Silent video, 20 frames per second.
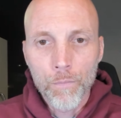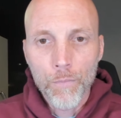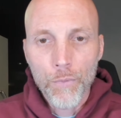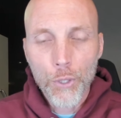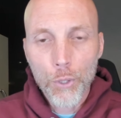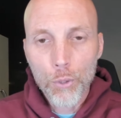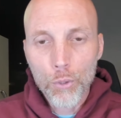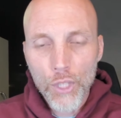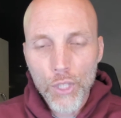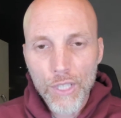
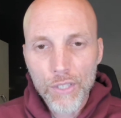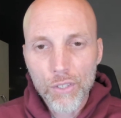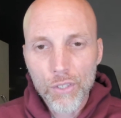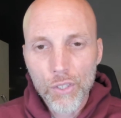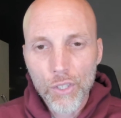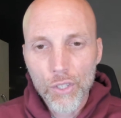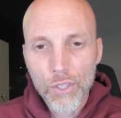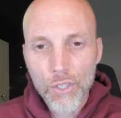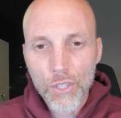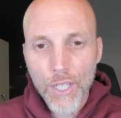through
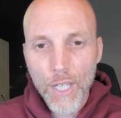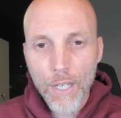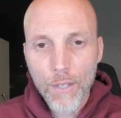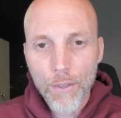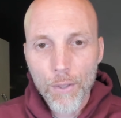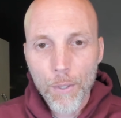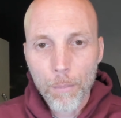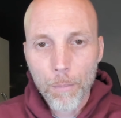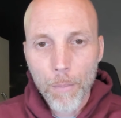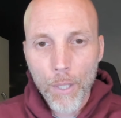Jesus' death,
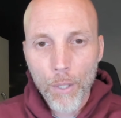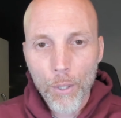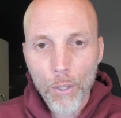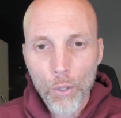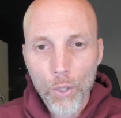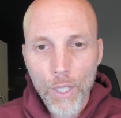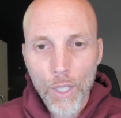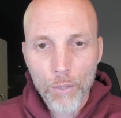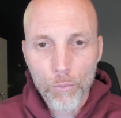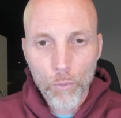burial,
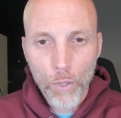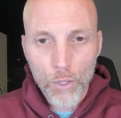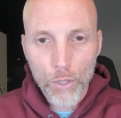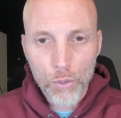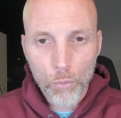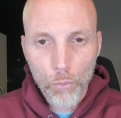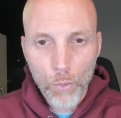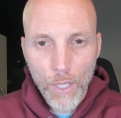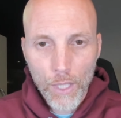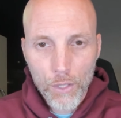and
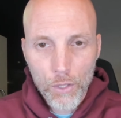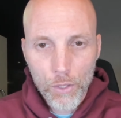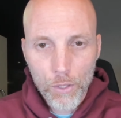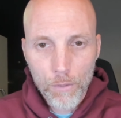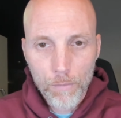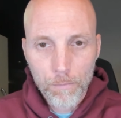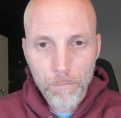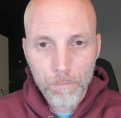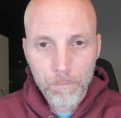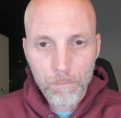resurrection.
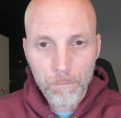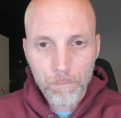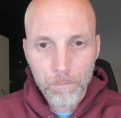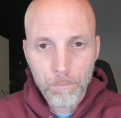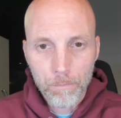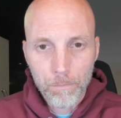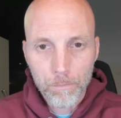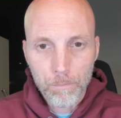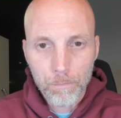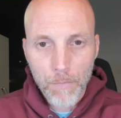
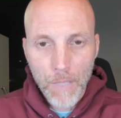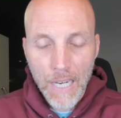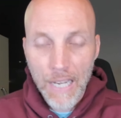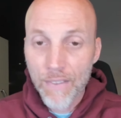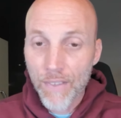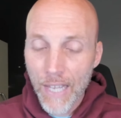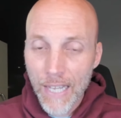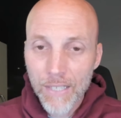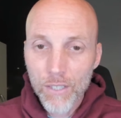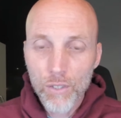
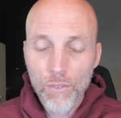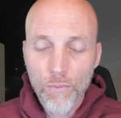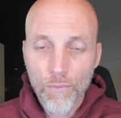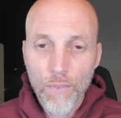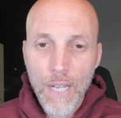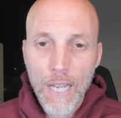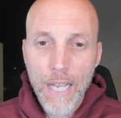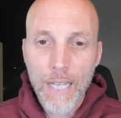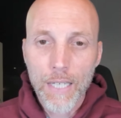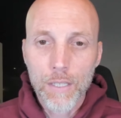And that is a
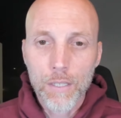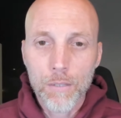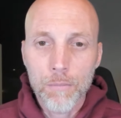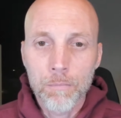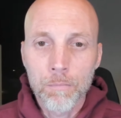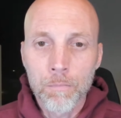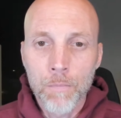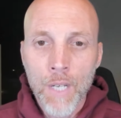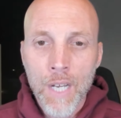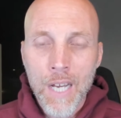fact.
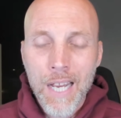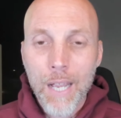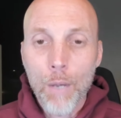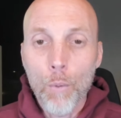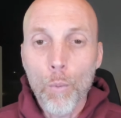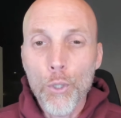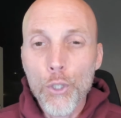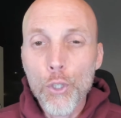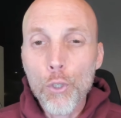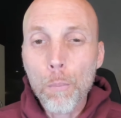
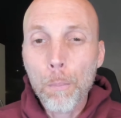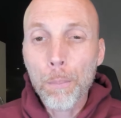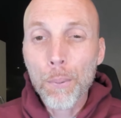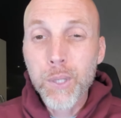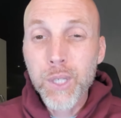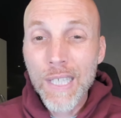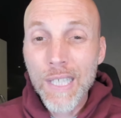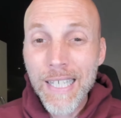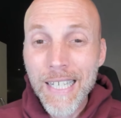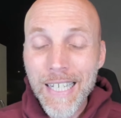And when you
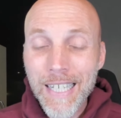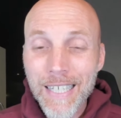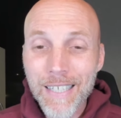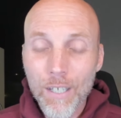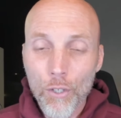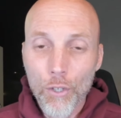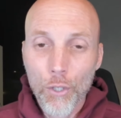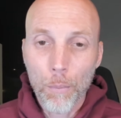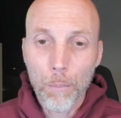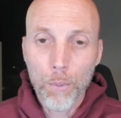plead
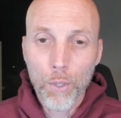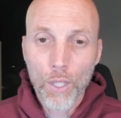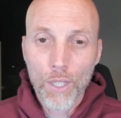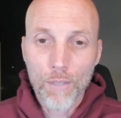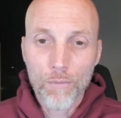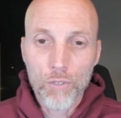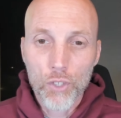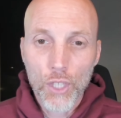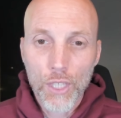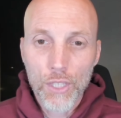the blood
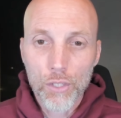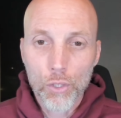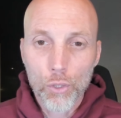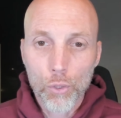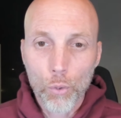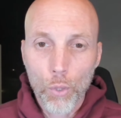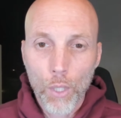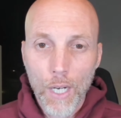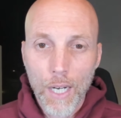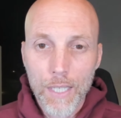of Jesus
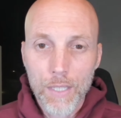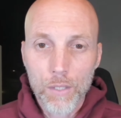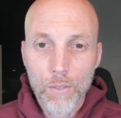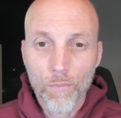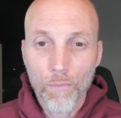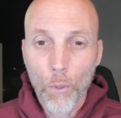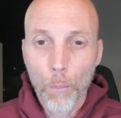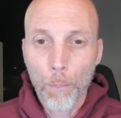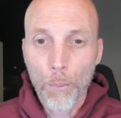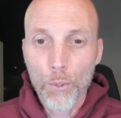Christ
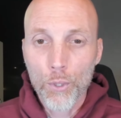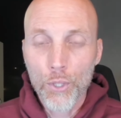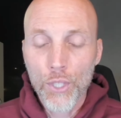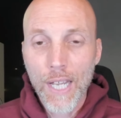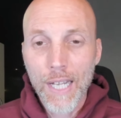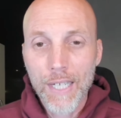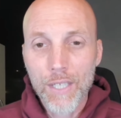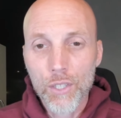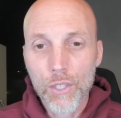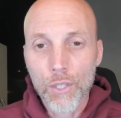for
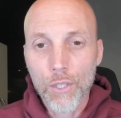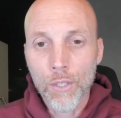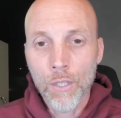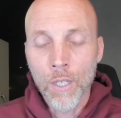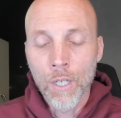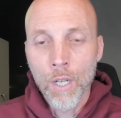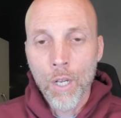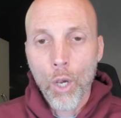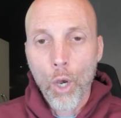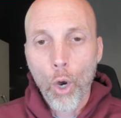protection
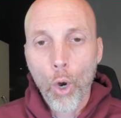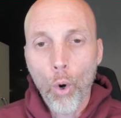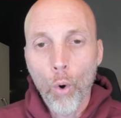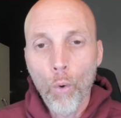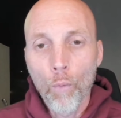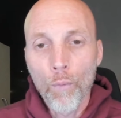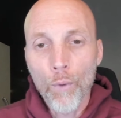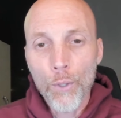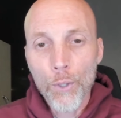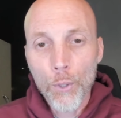
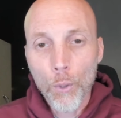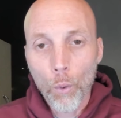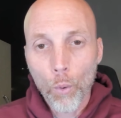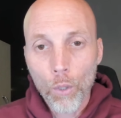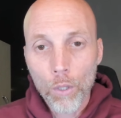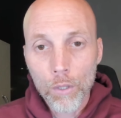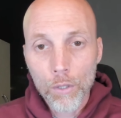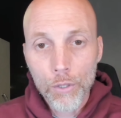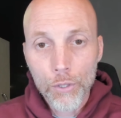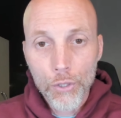over
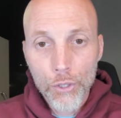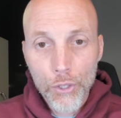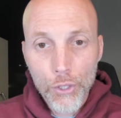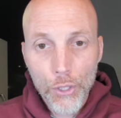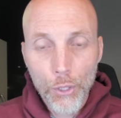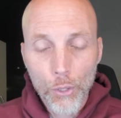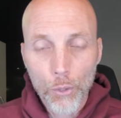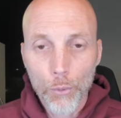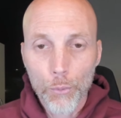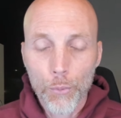your
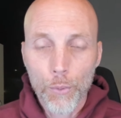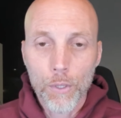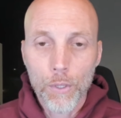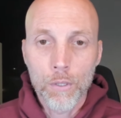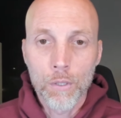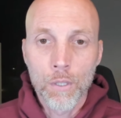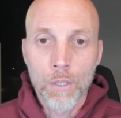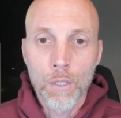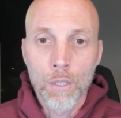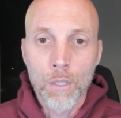children,
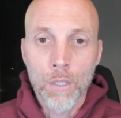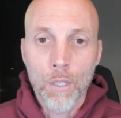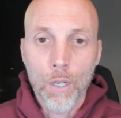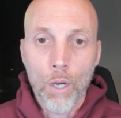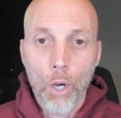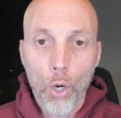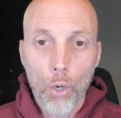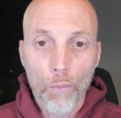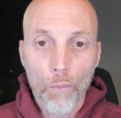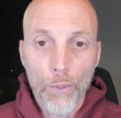
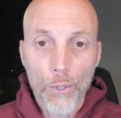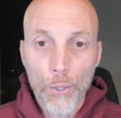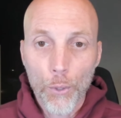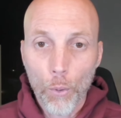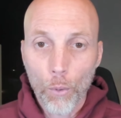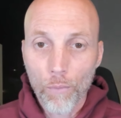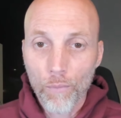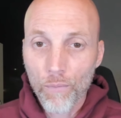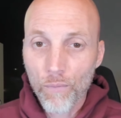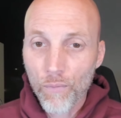over
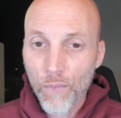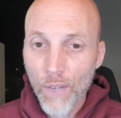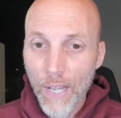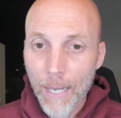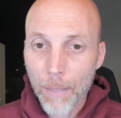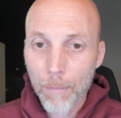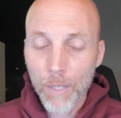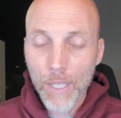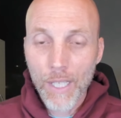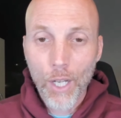your
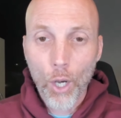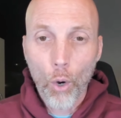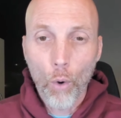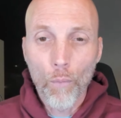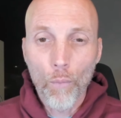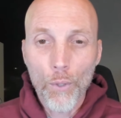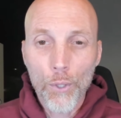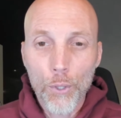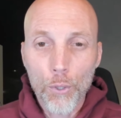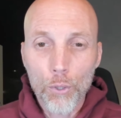family,
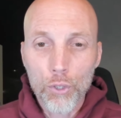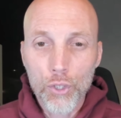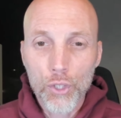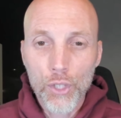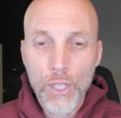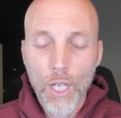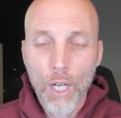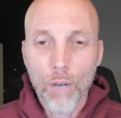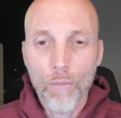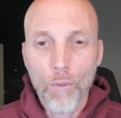over
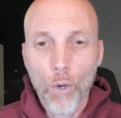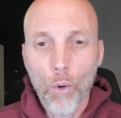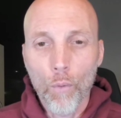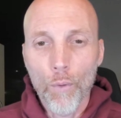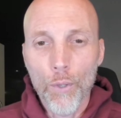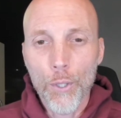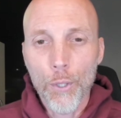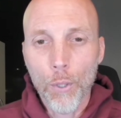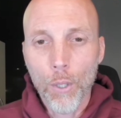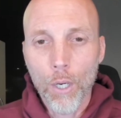yourself,
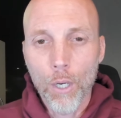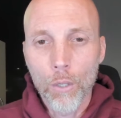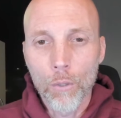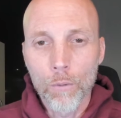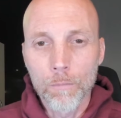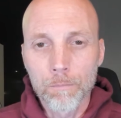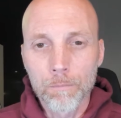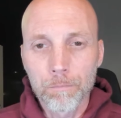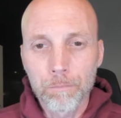over your home,